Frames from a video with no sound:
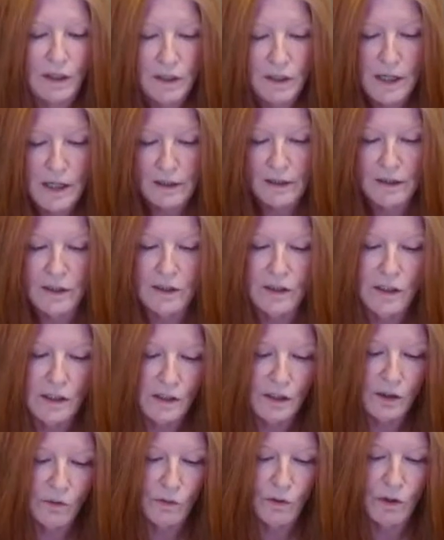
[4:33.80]
The
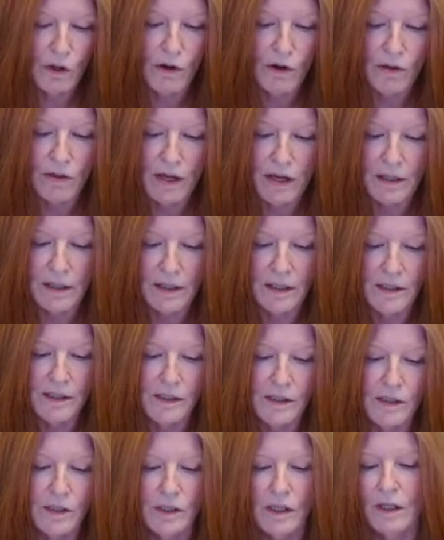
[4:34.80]
connectedness with all that
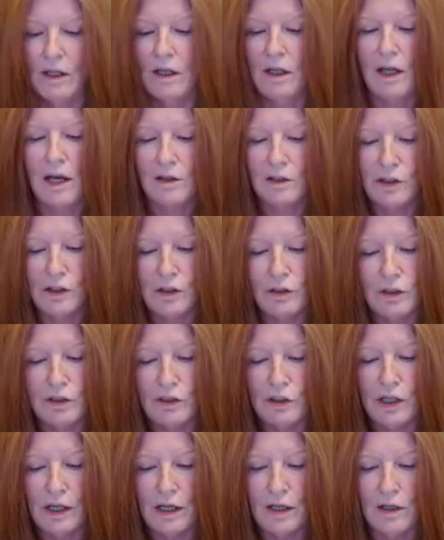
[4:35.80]
is allows you to
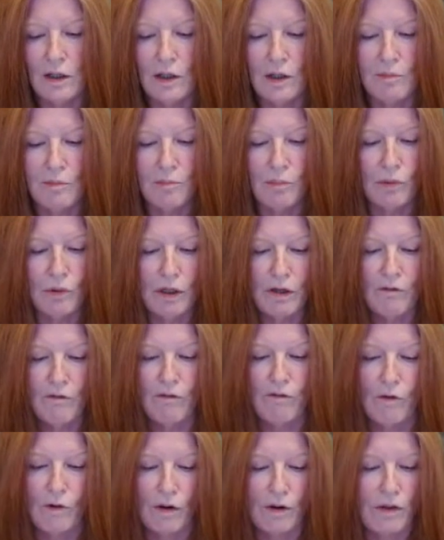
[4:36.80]
channel and bring
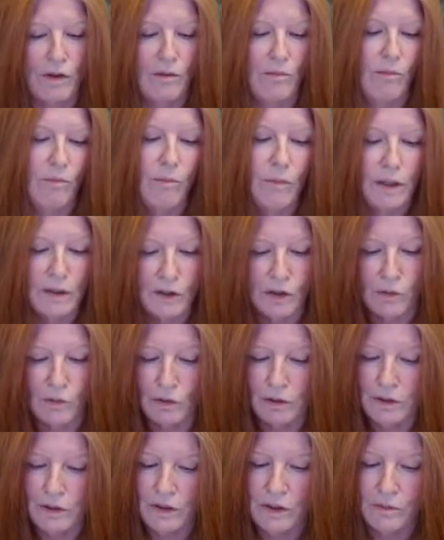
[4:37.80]
forth much
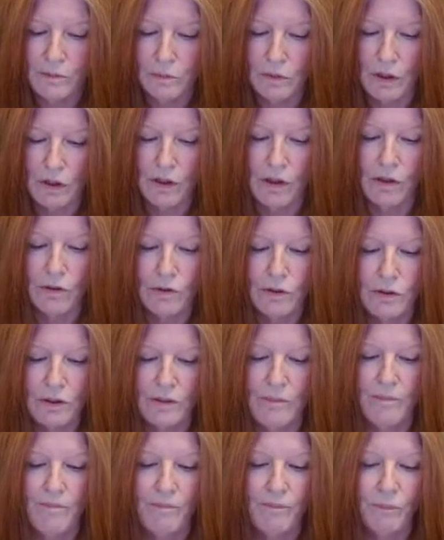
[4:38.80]
wisdom to
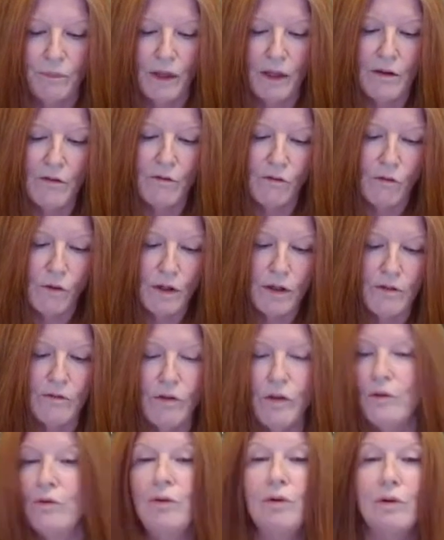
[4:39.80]
those in front
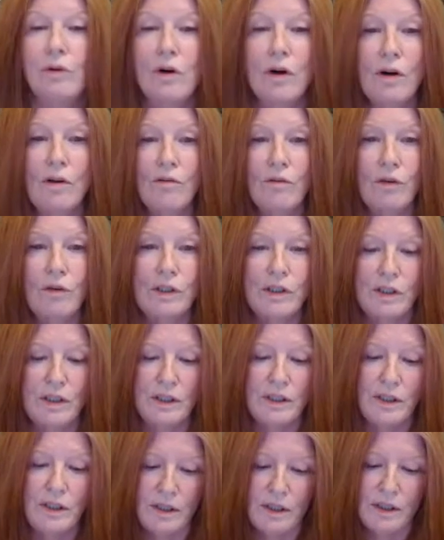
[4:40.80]
of you who call for
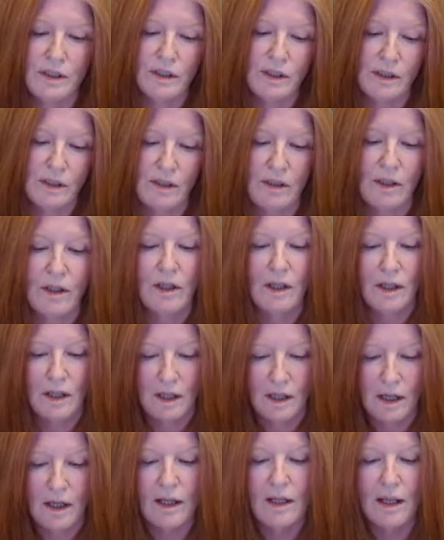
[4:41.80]
assistance.
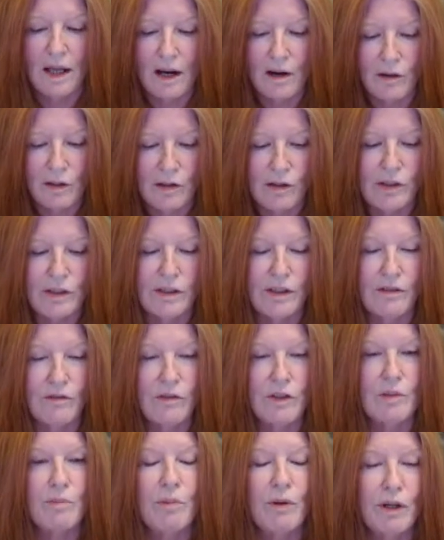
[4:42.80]
Allow
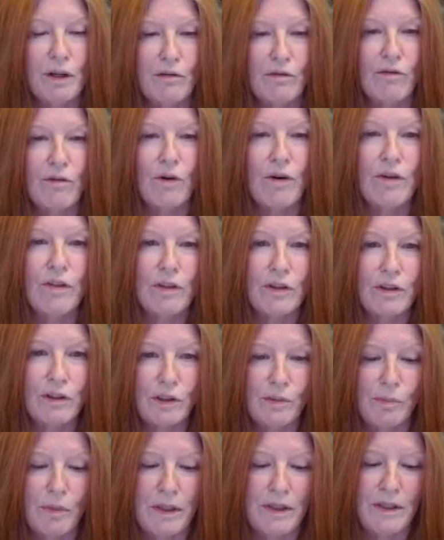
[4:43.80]
yourself to bring forth
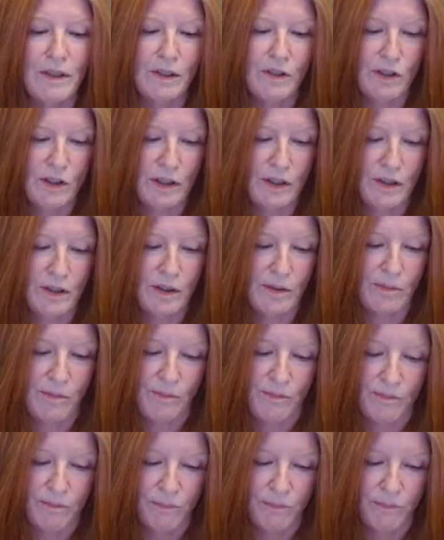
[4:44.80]
those messages.